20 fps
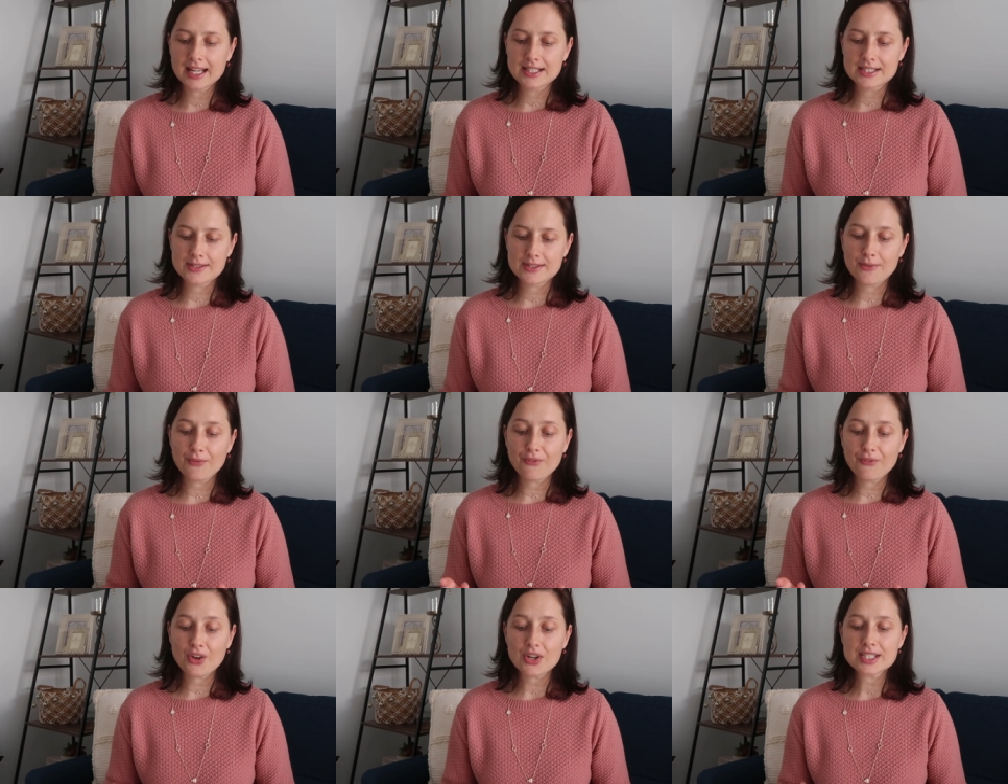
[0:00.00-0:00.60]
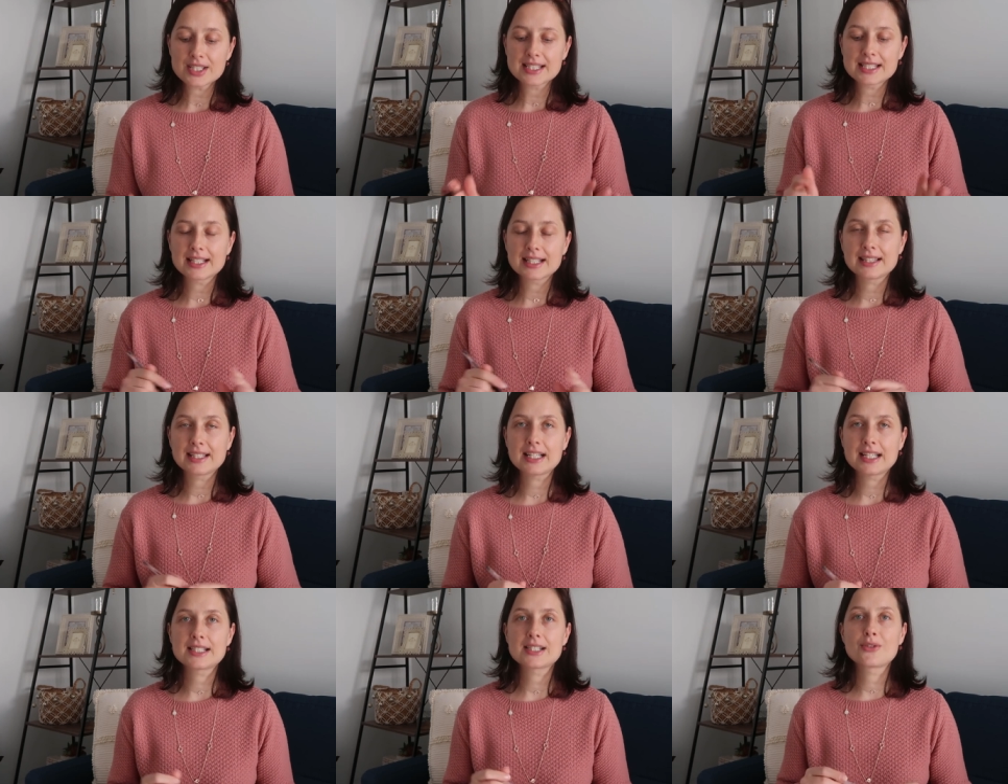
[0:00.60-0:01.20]
So first,
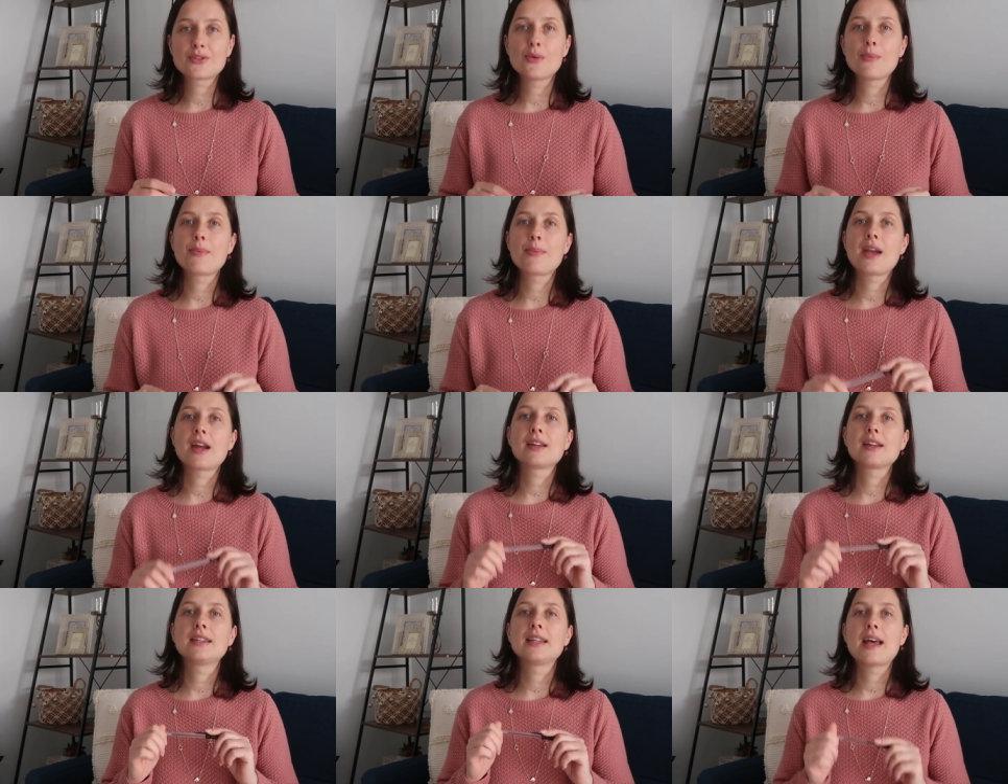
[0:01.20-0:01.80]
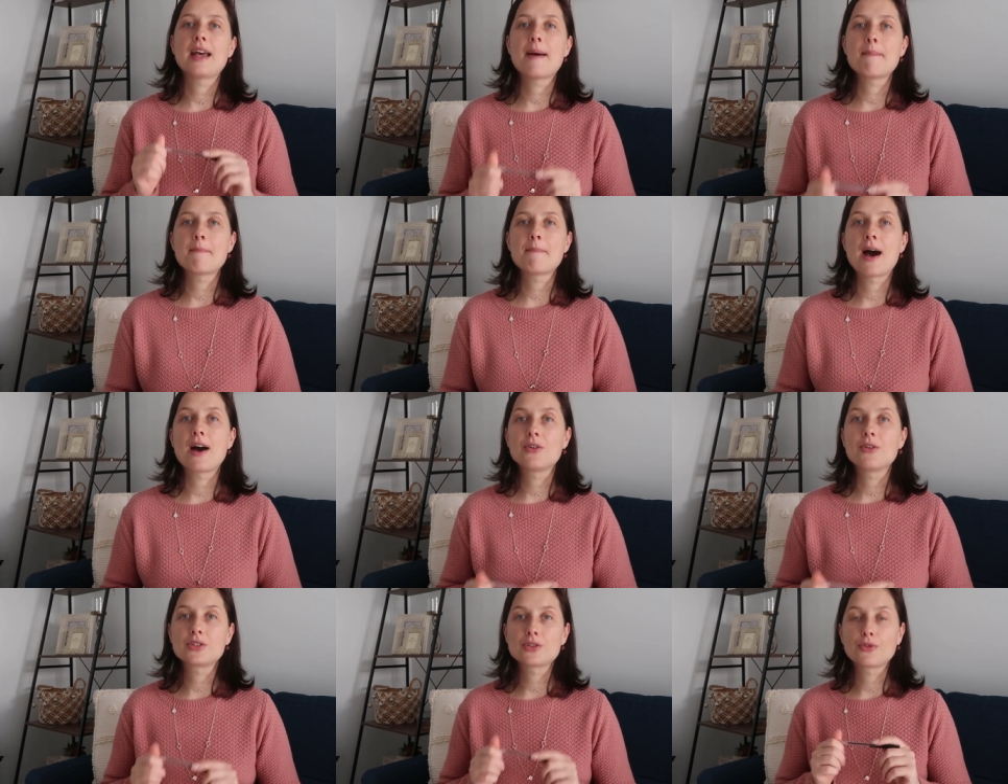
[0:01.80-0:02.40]
let's compare the
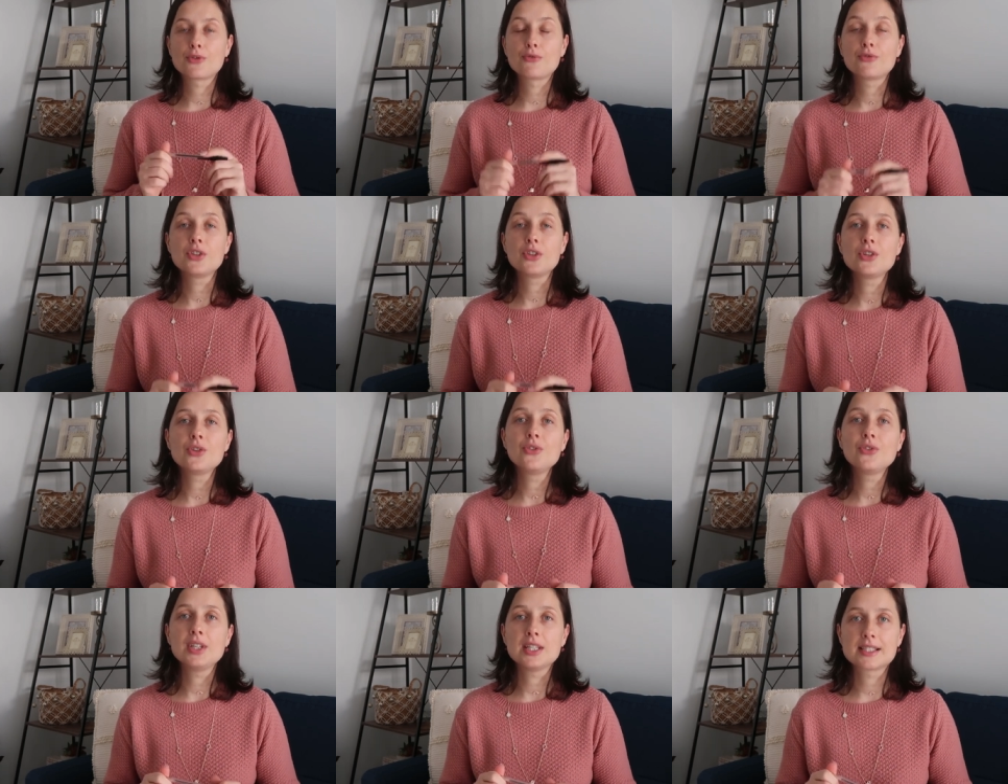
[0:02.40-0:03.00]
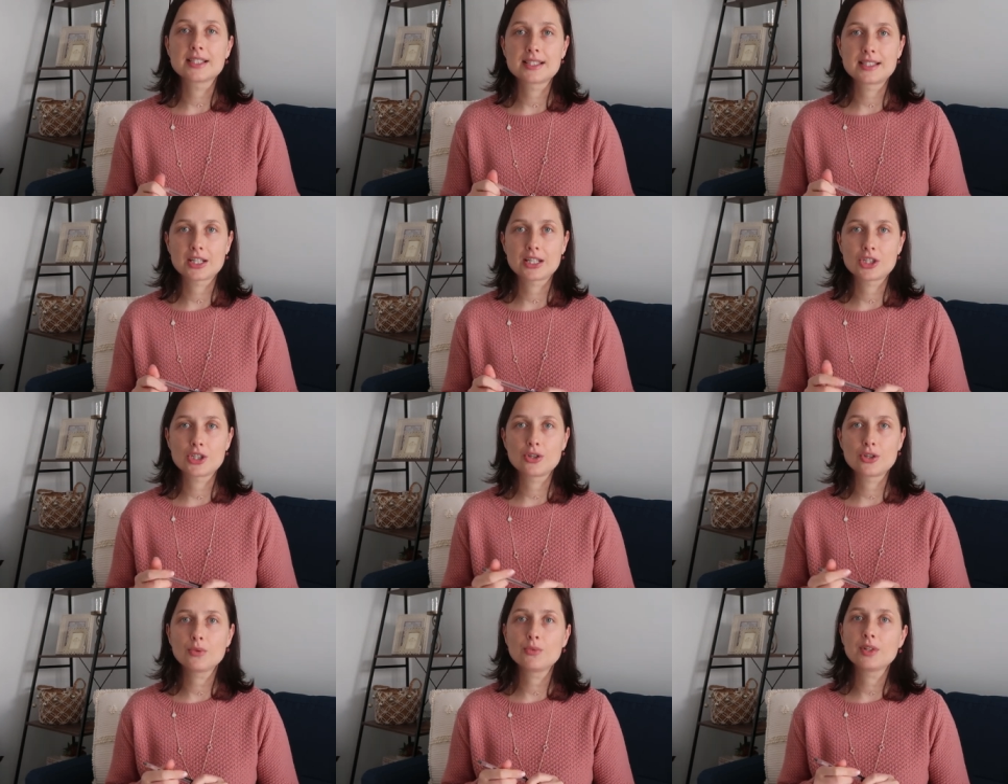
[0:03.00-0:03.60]
amount of units
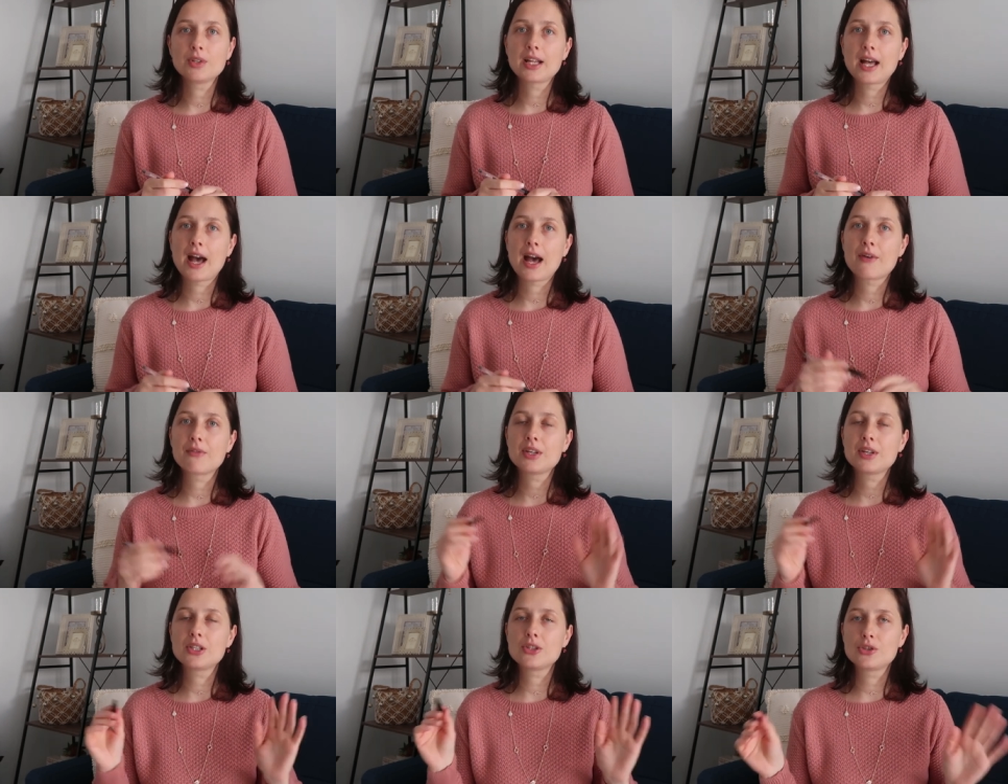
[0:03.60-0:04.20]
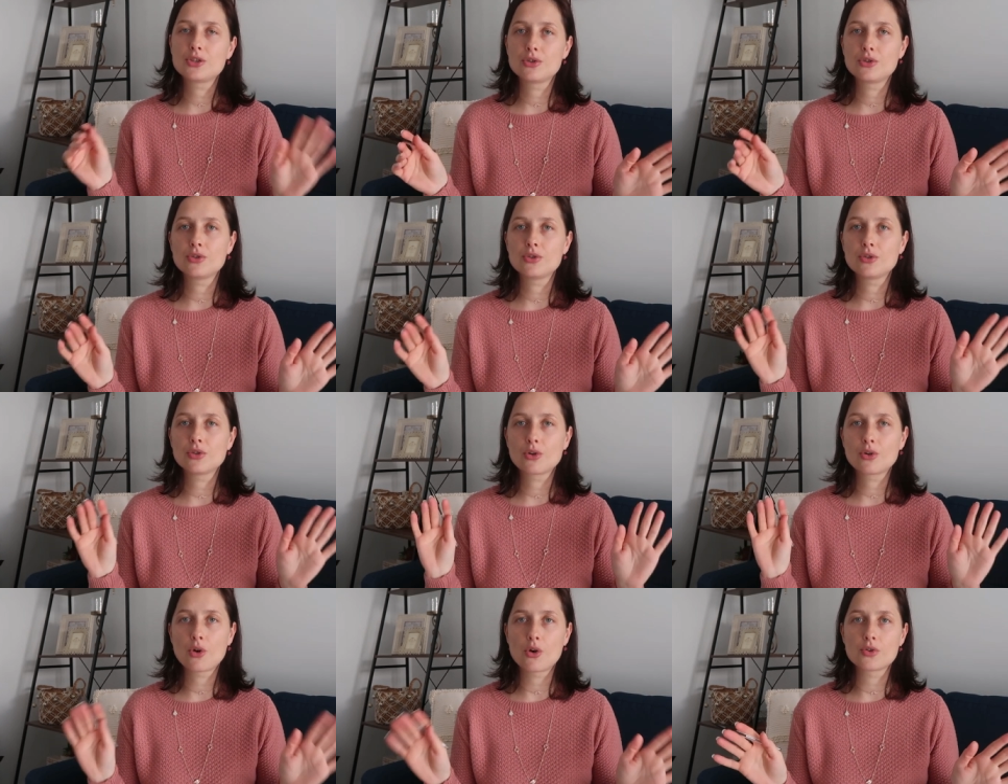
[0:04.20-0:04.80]
that you will have in
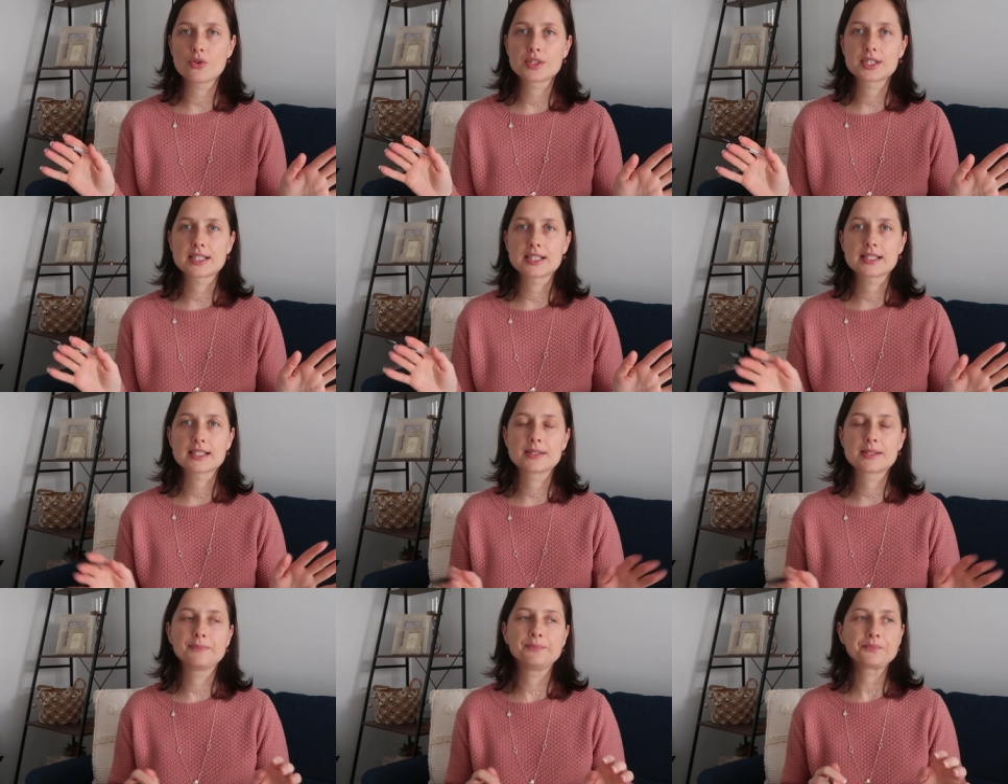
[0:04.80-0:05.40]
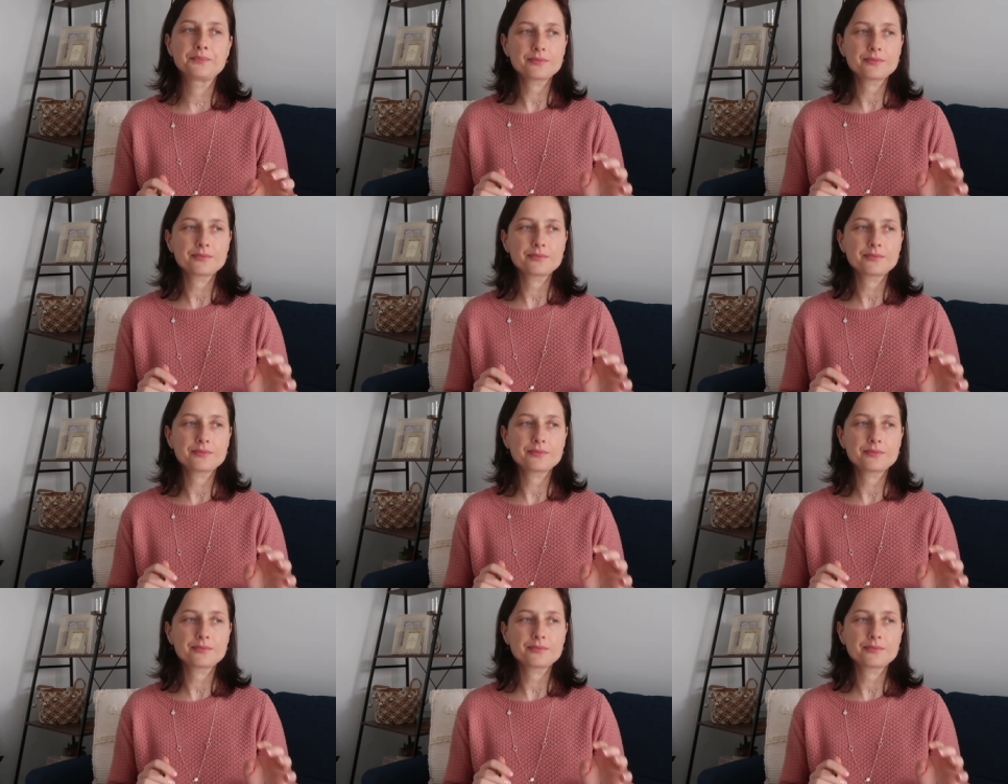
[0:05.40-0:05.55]
two courses.